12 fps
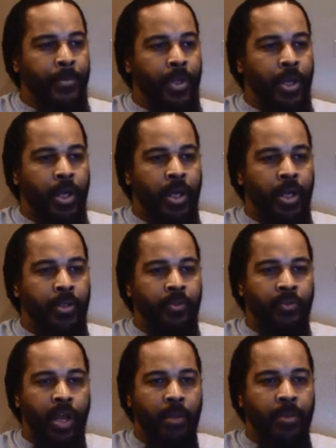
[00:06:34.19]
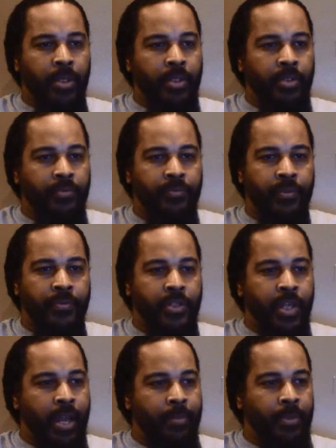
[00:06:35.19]
Deuteronomy, the 5th
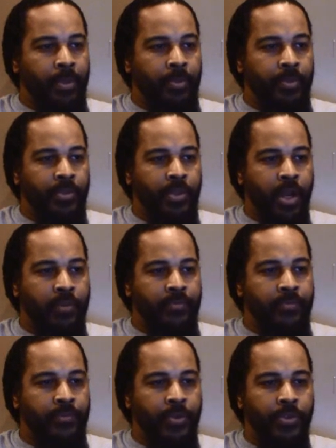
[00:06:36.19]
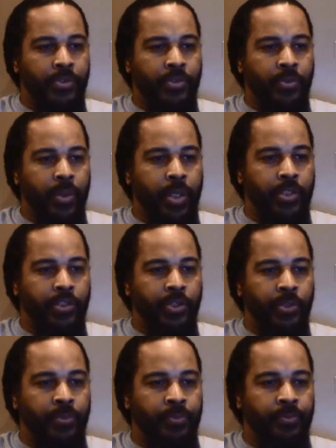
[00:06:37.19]
chapter, we'll start from verse
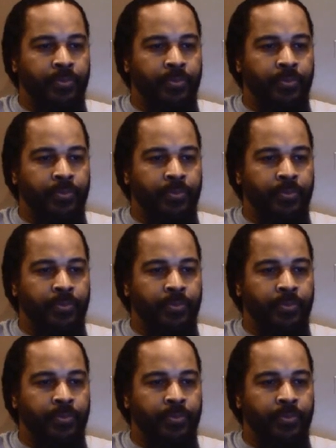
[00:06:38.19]
22.